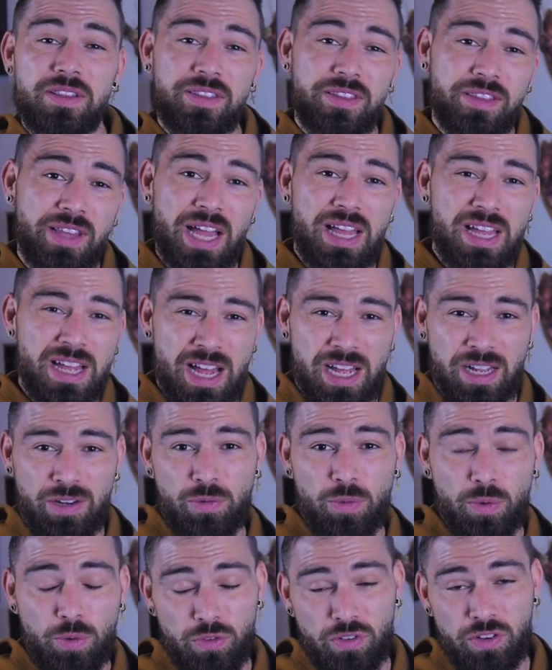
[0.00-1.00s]

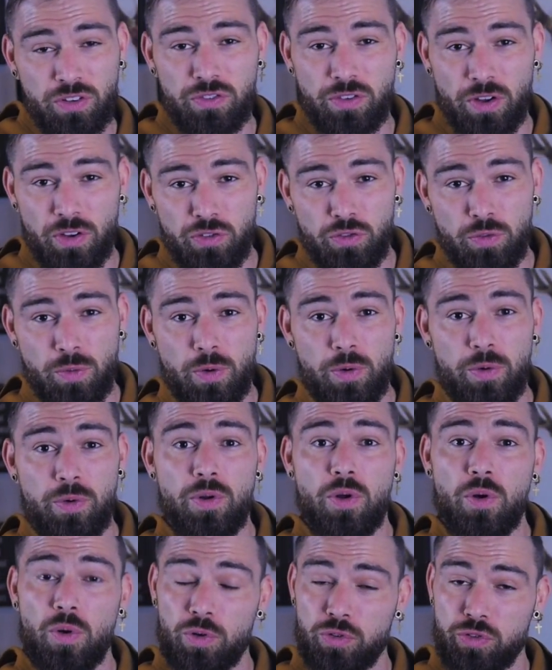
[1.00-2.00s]

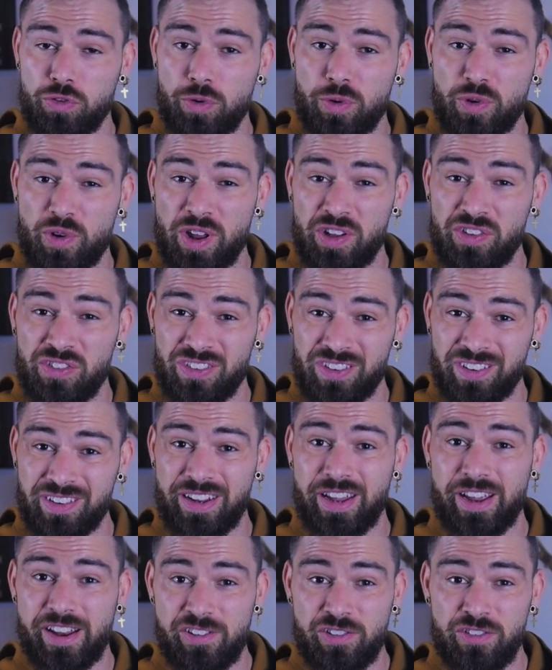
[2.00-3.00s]
Dihydrotestosterone, also known as
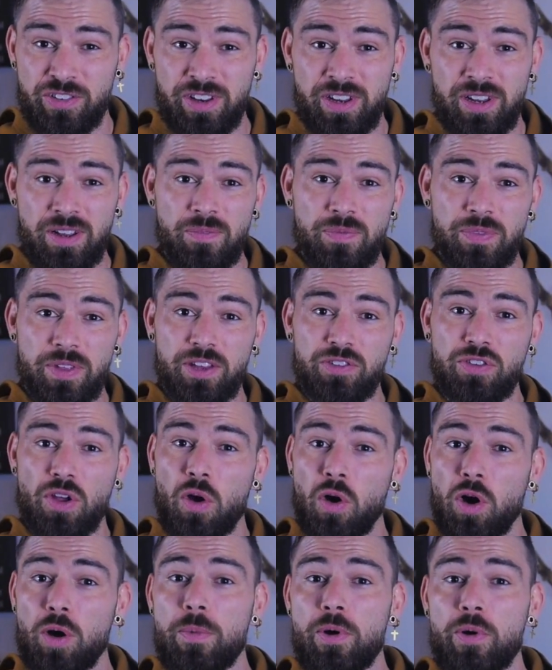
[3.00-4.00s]
D H T, is a
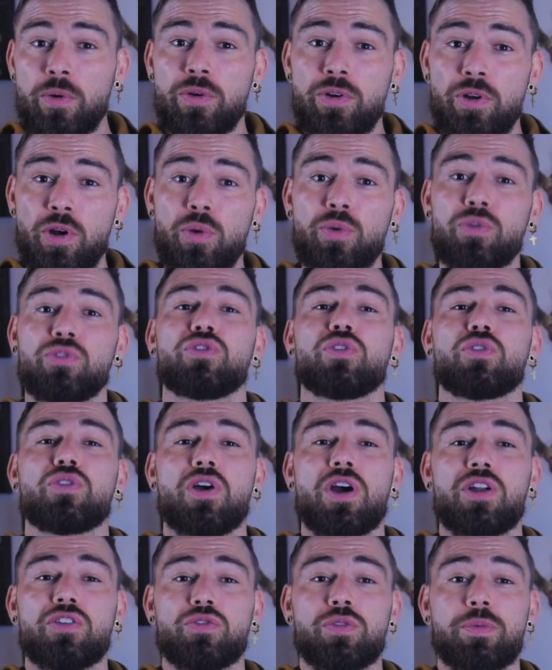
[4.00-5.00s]
hormone known to
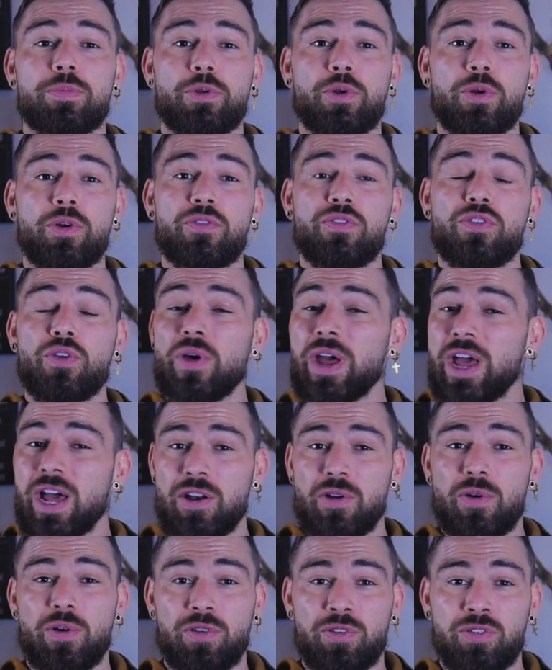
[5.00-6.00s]
contribute to
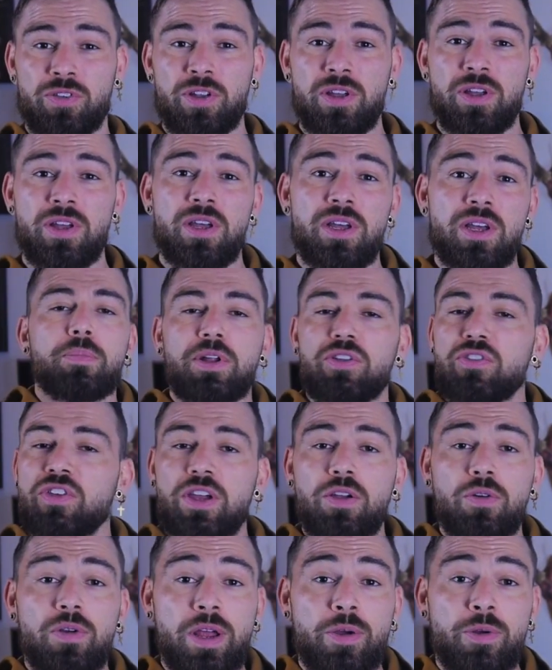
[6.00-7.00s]
hair loss,
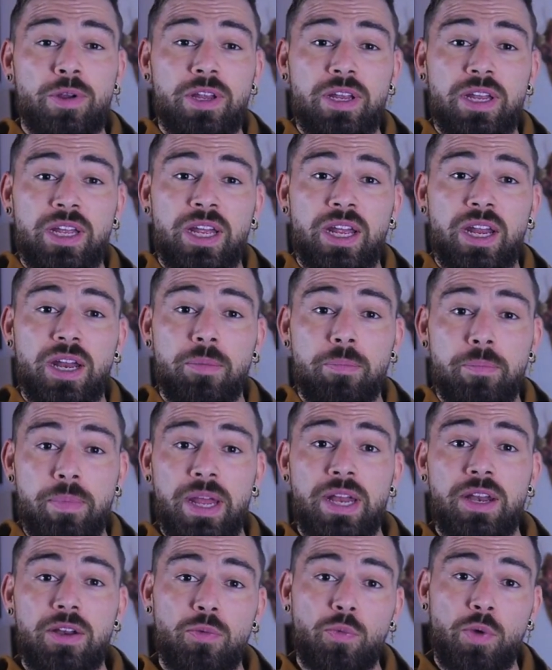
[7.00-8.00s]
particularly in
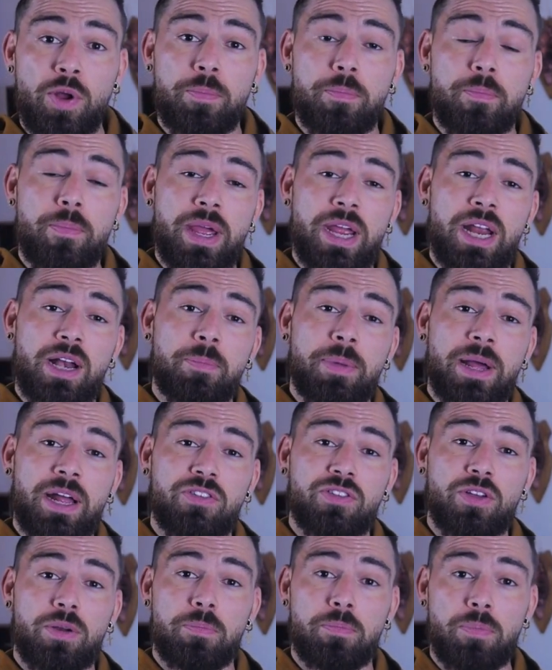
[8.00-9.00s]
men with male
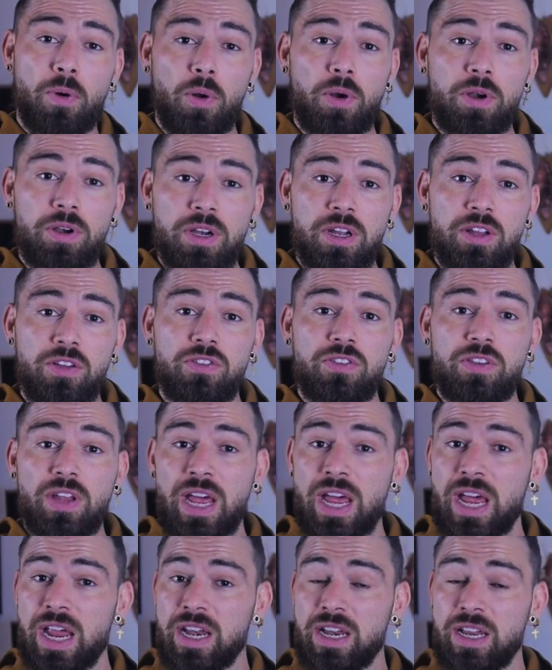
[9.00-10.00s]
pattern baldness.
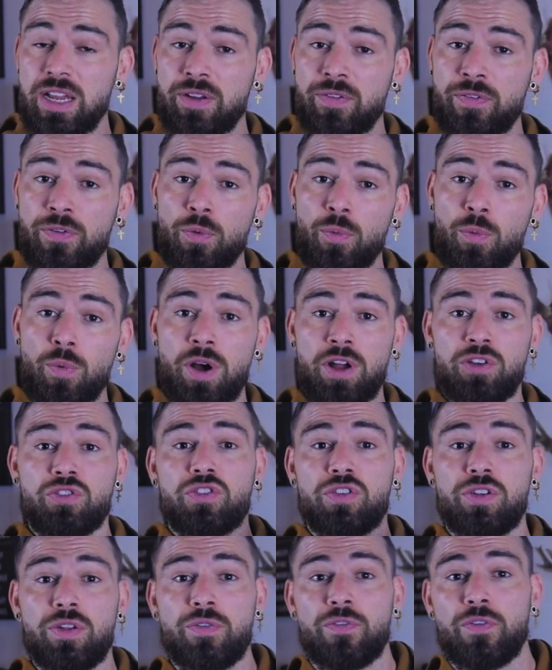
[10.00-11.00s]
And if you
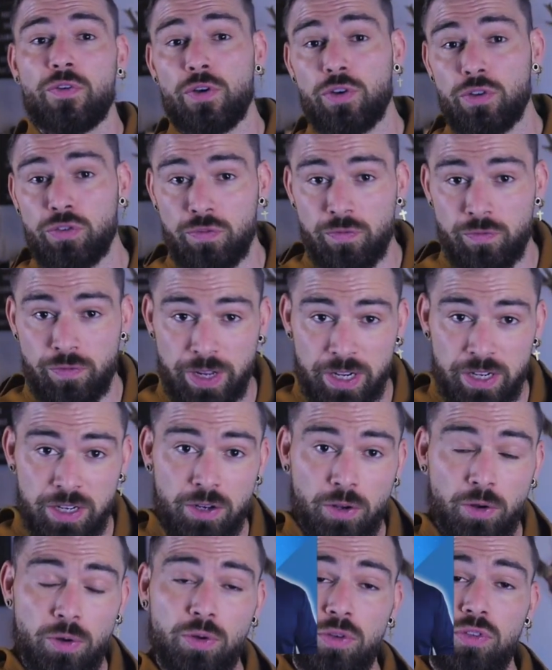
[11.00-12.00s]
watch the first
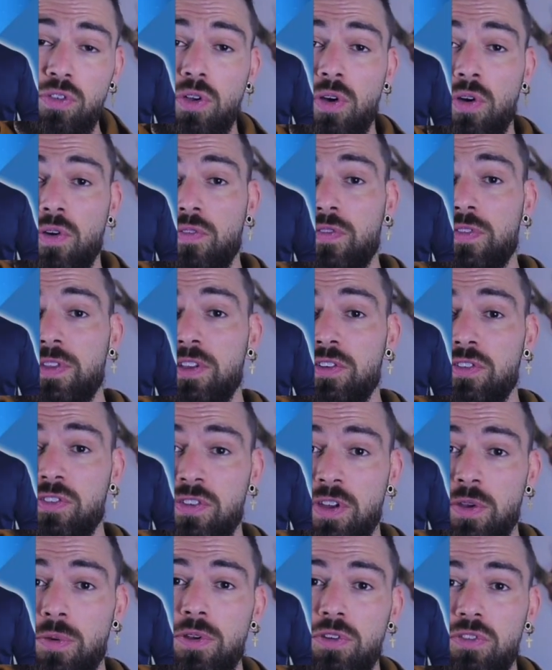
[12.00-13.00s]
videos of this
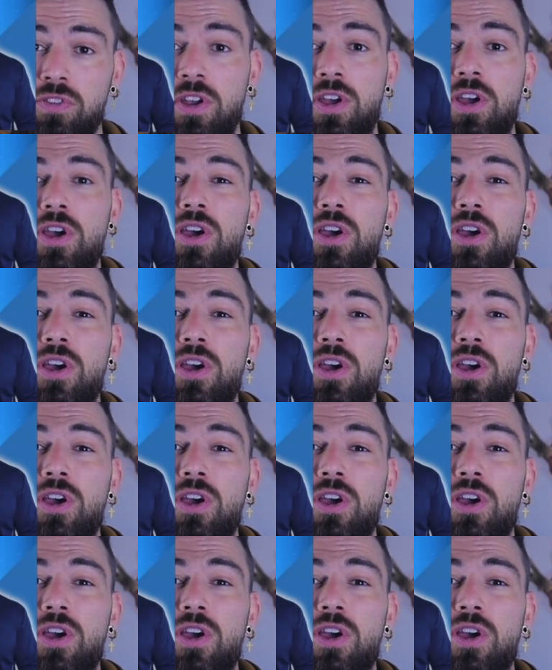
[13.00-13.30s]
series,